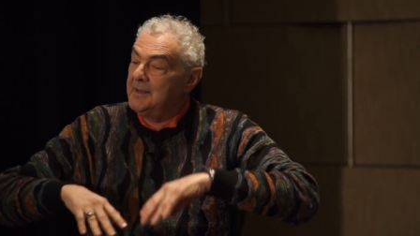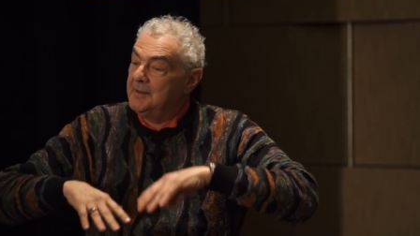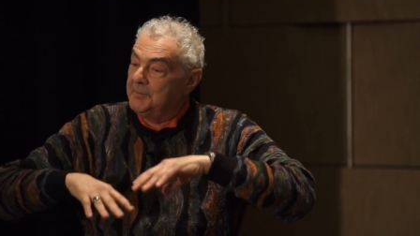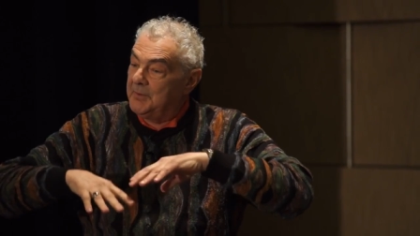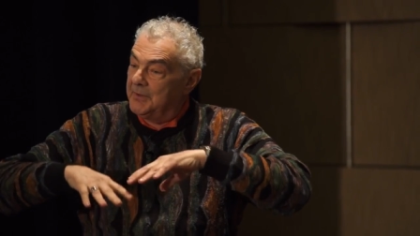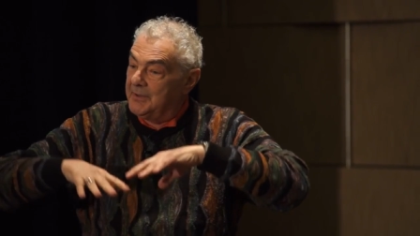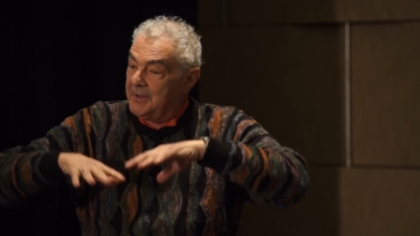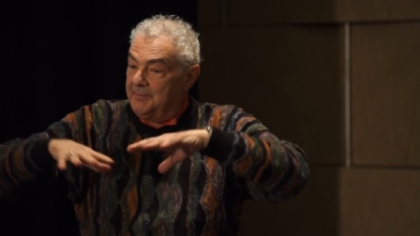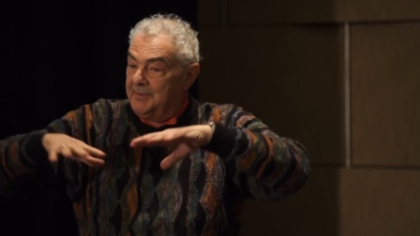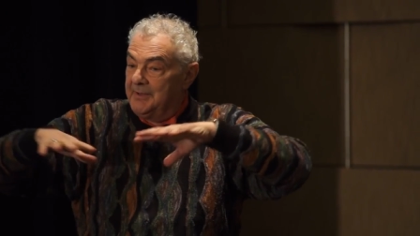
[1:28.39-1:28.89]

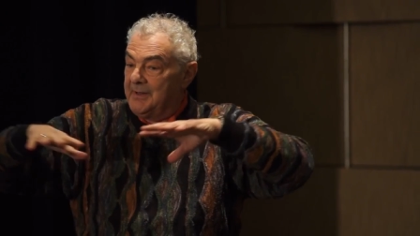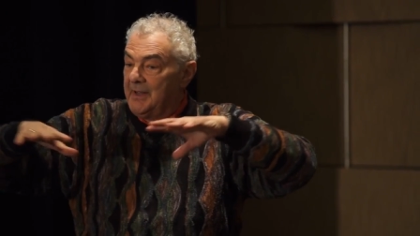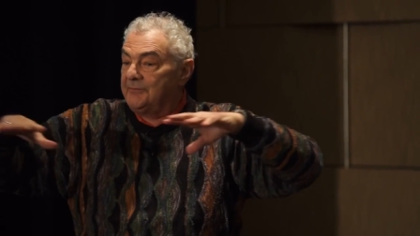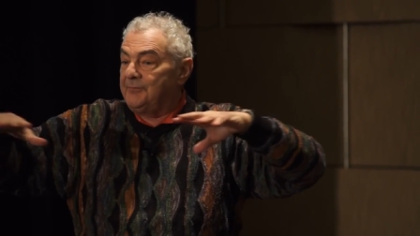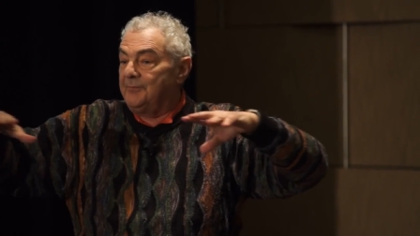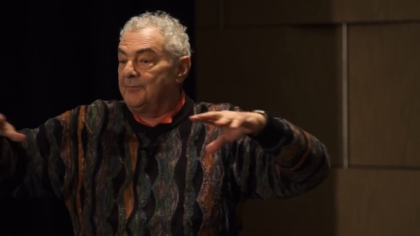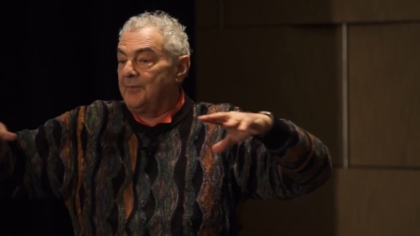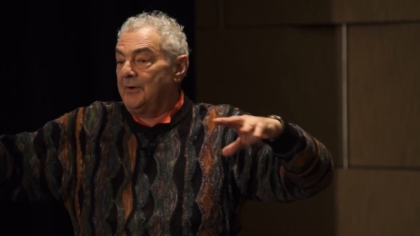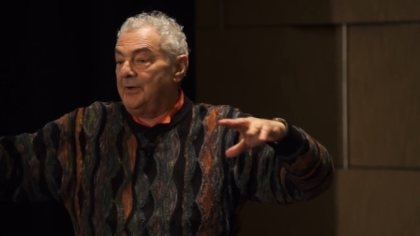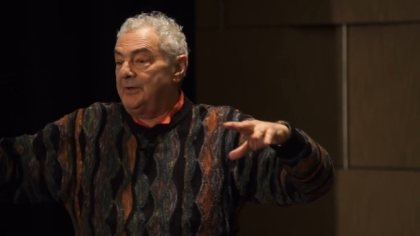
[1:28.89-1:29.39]
But I mean, that's
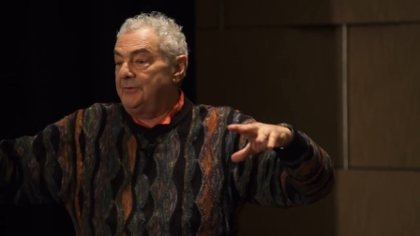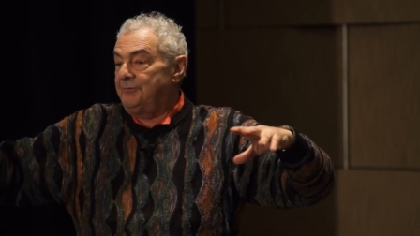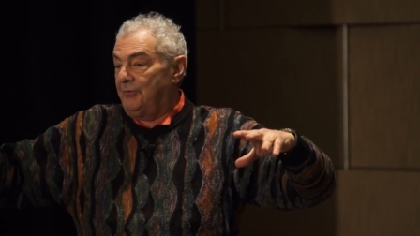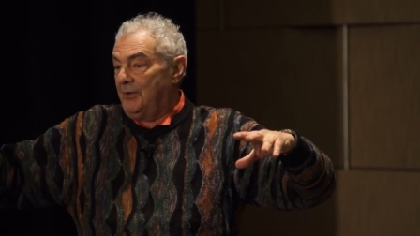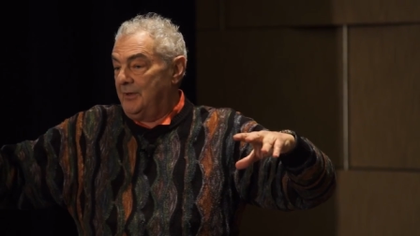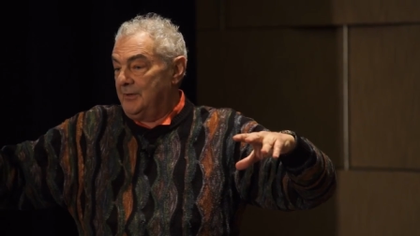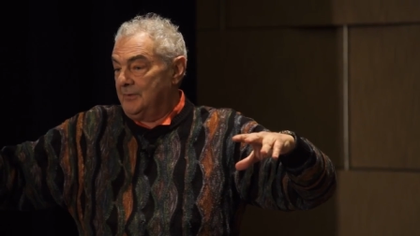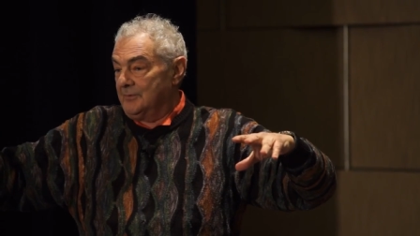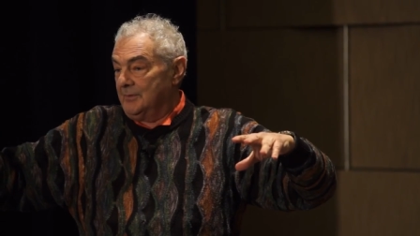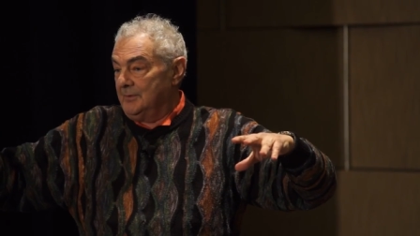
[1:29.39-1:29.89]
very
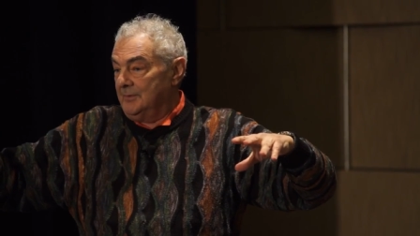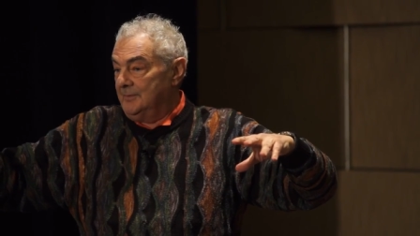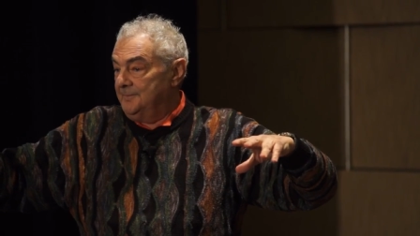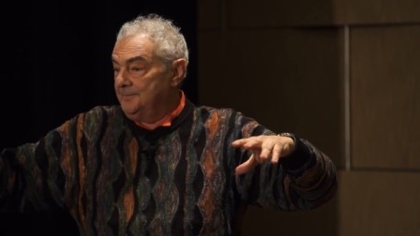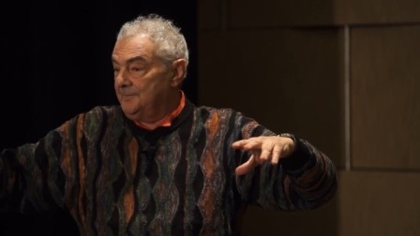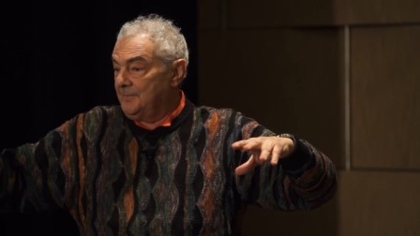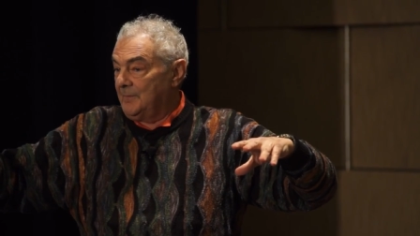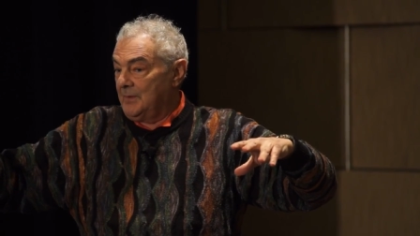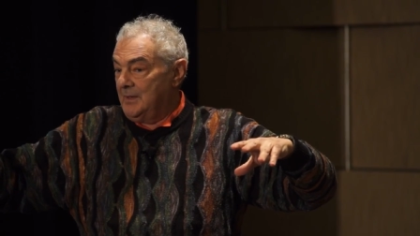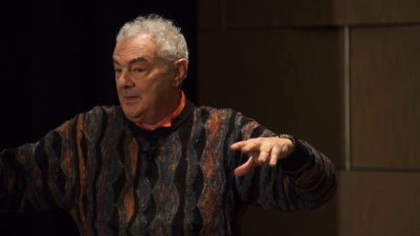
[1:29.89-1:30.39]
general,
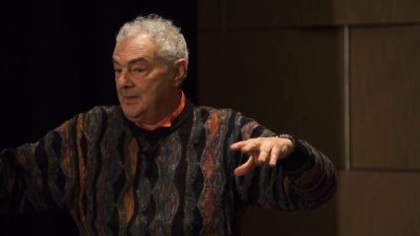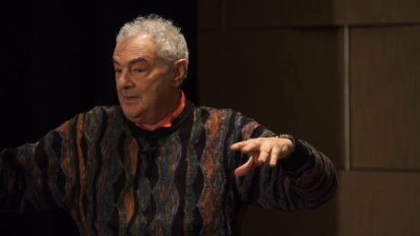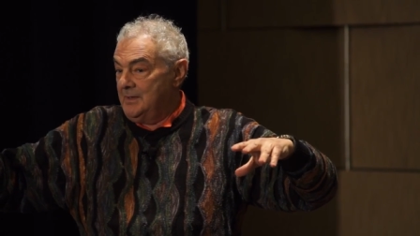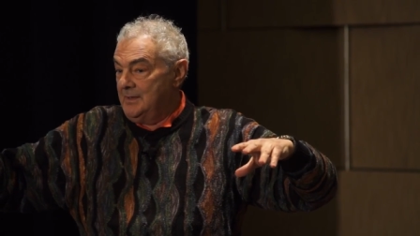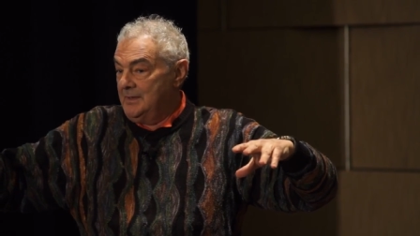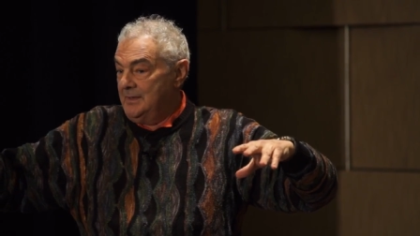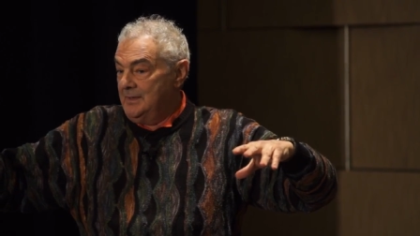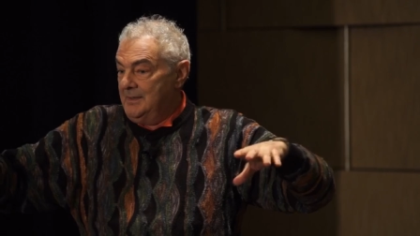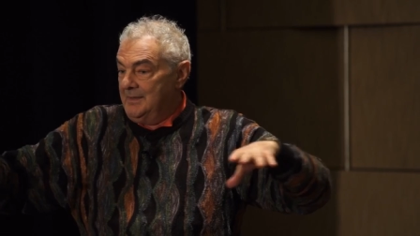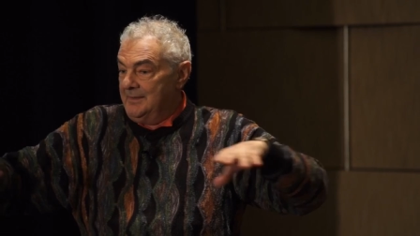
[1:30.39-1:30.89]
okay?
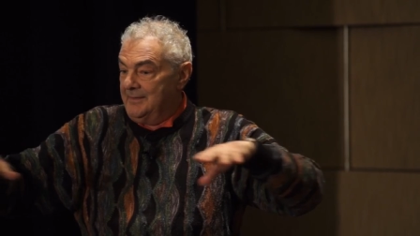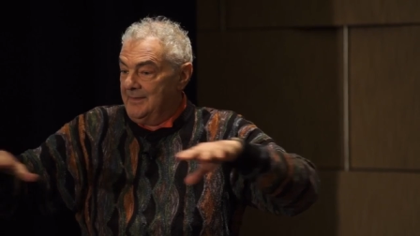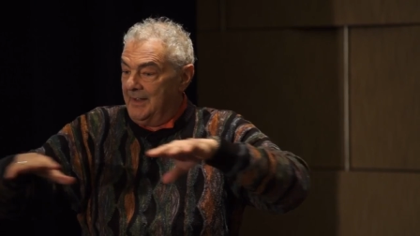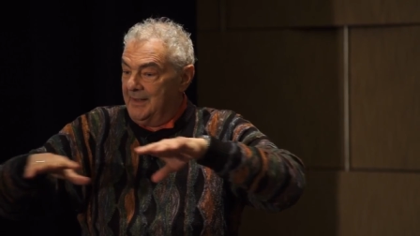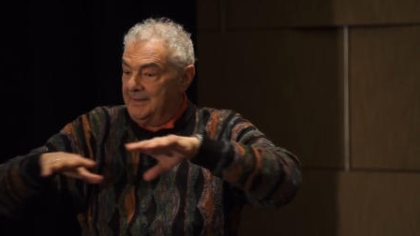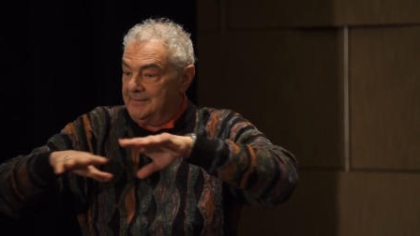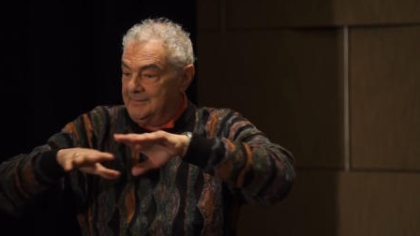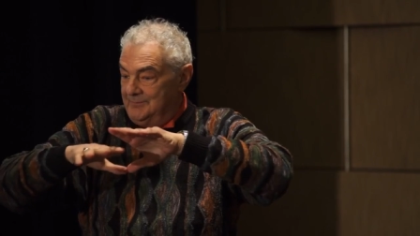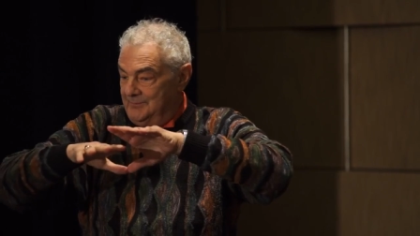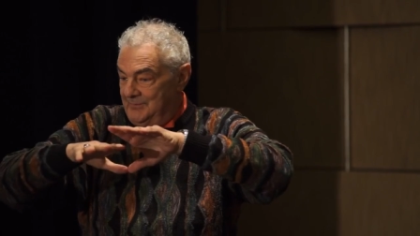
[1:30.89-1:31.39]

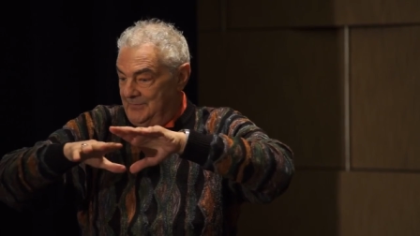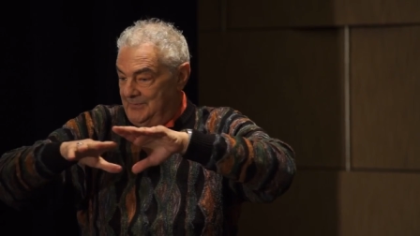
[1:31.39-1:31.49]
That